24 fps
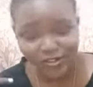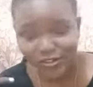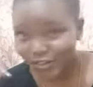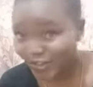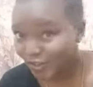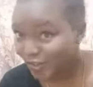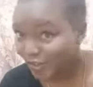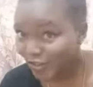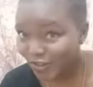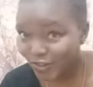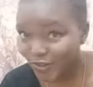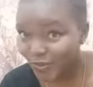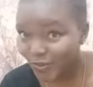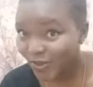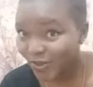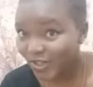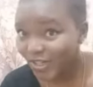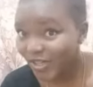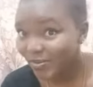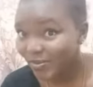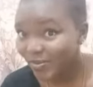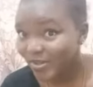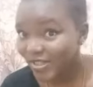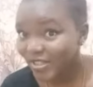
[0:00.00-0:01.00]
Do you want to
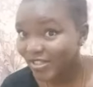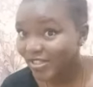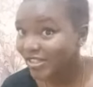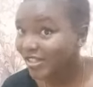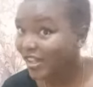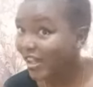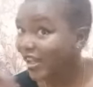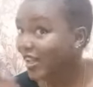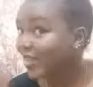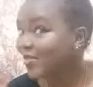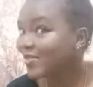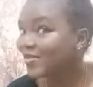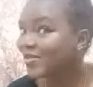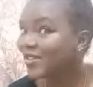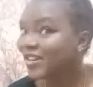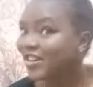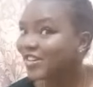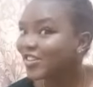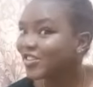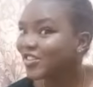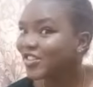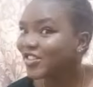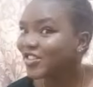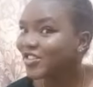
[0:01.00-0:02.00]
miss it? I'm not
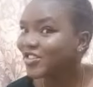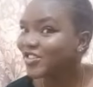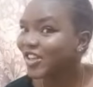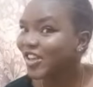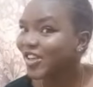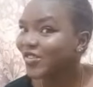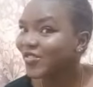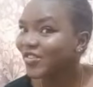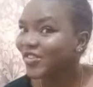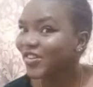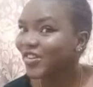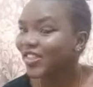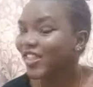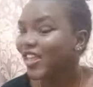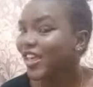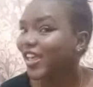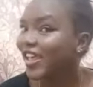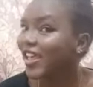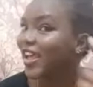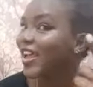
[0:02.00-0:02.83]
so sure about that.